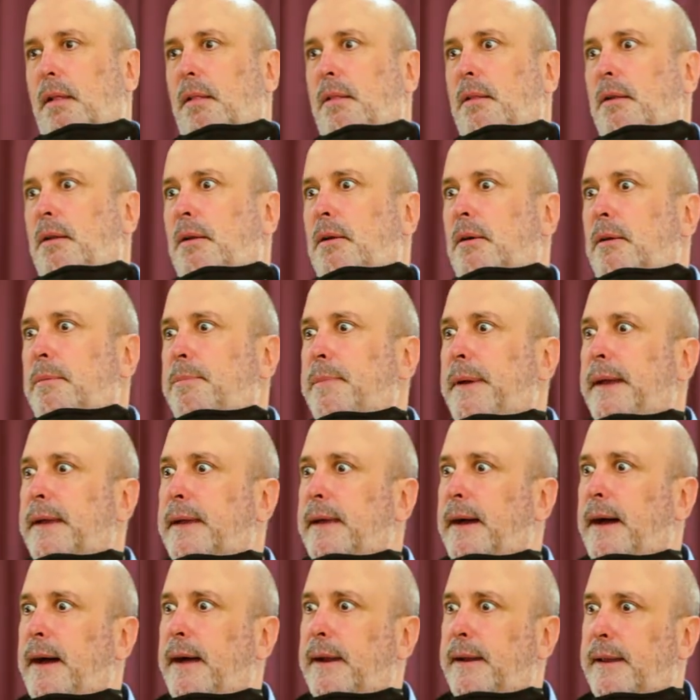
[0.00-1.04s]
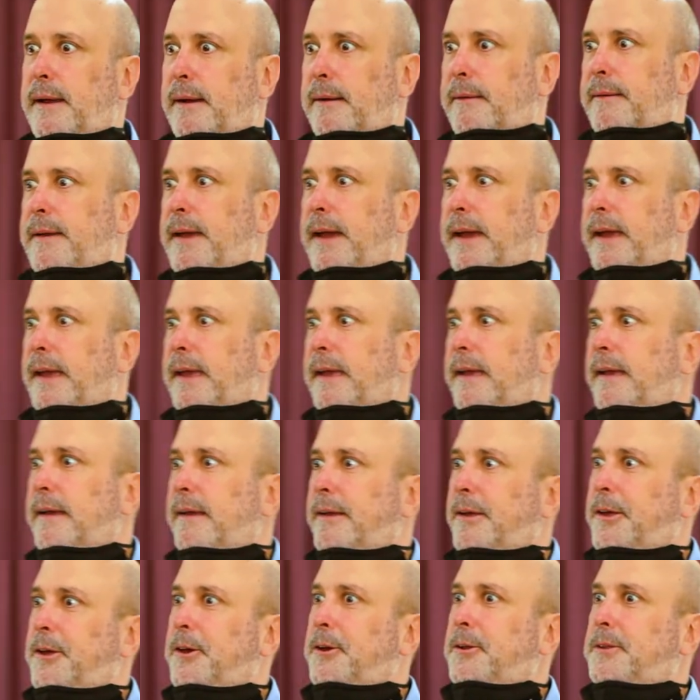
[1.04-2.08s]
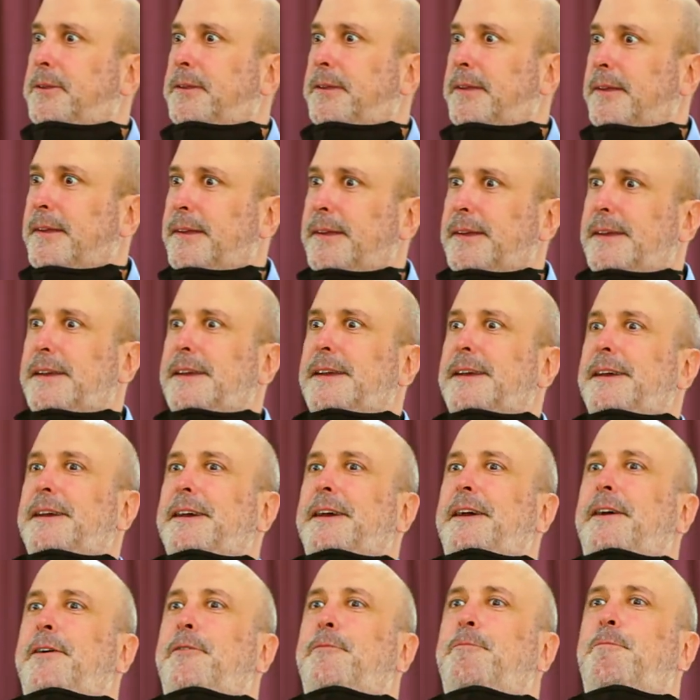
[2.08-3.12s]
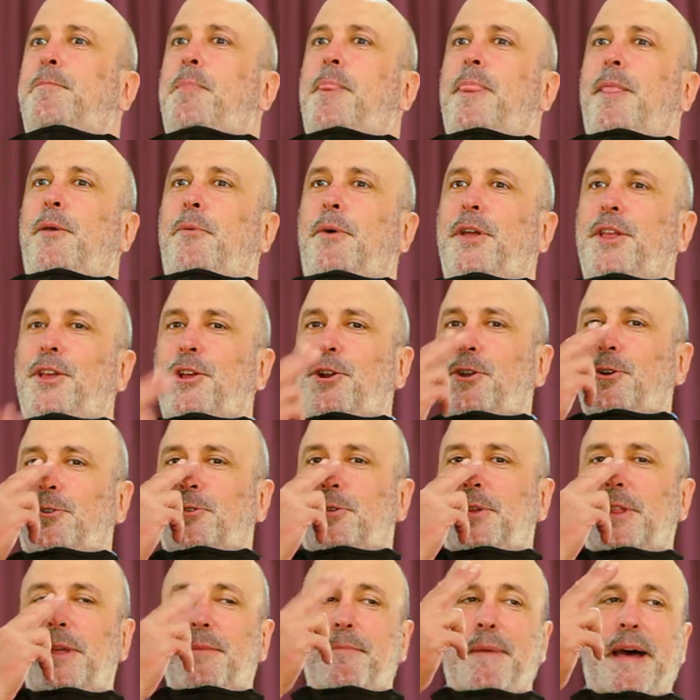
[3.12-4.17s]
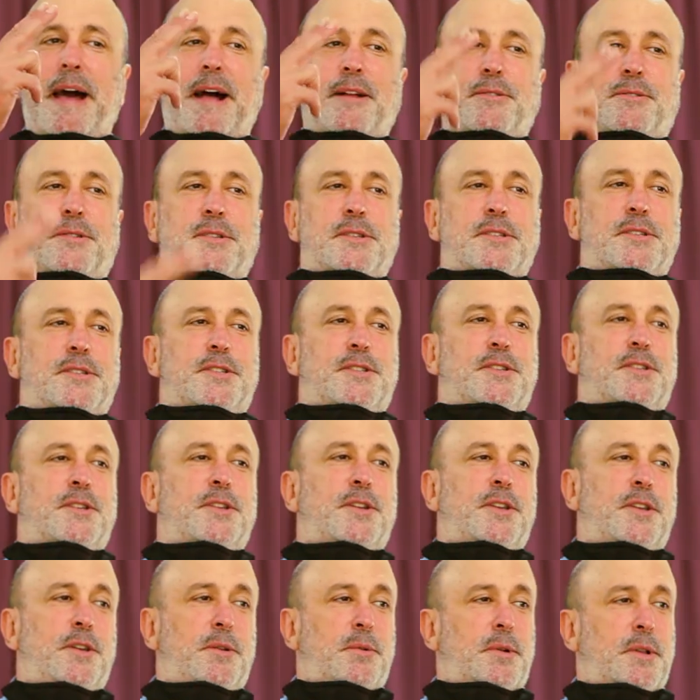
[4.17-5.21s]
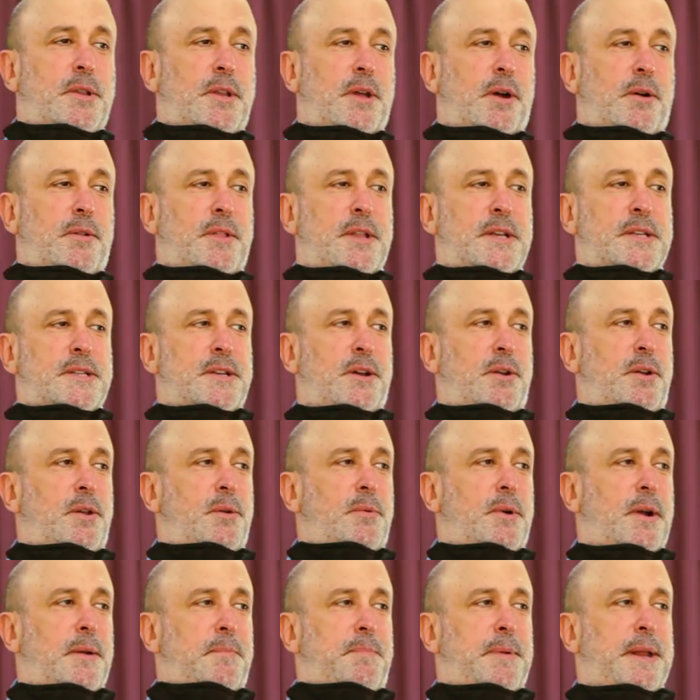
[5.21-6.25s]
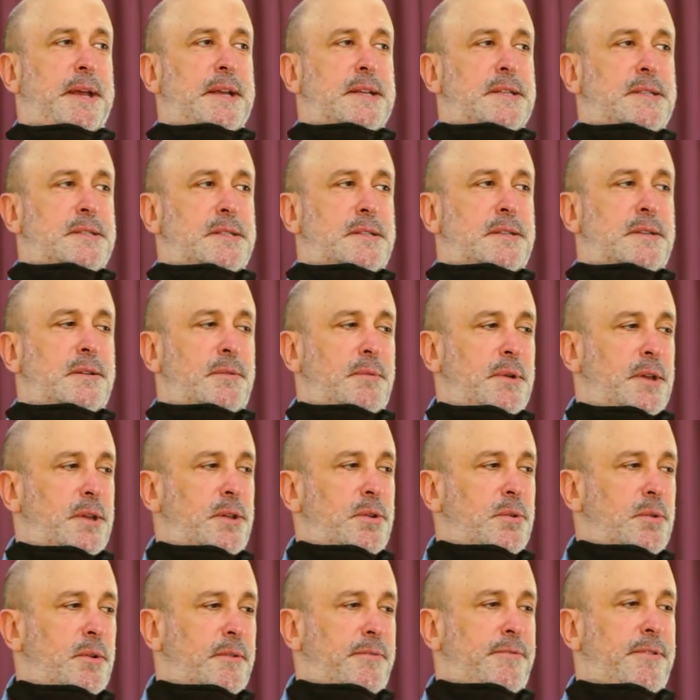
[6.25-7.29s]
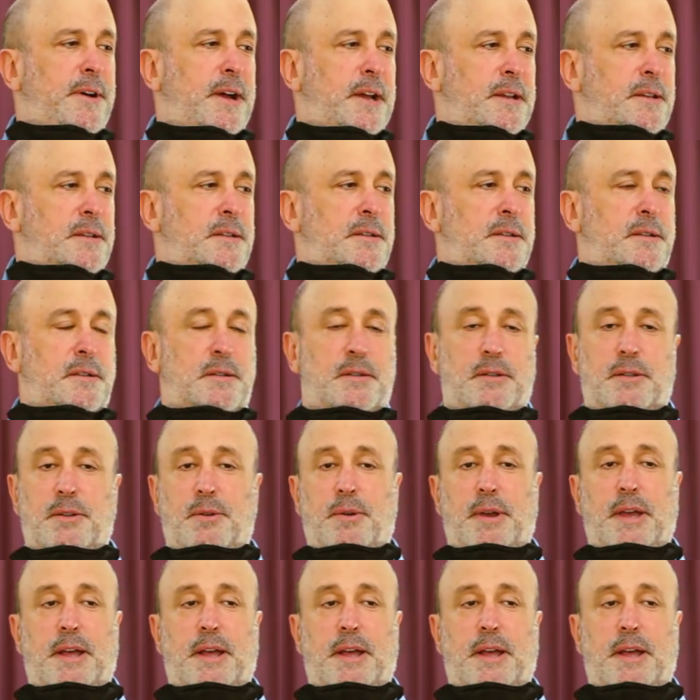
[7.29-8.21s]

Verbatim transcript: The Lord my God. Okay, good. When you look to the mountains, you will know there's only one place where you will find your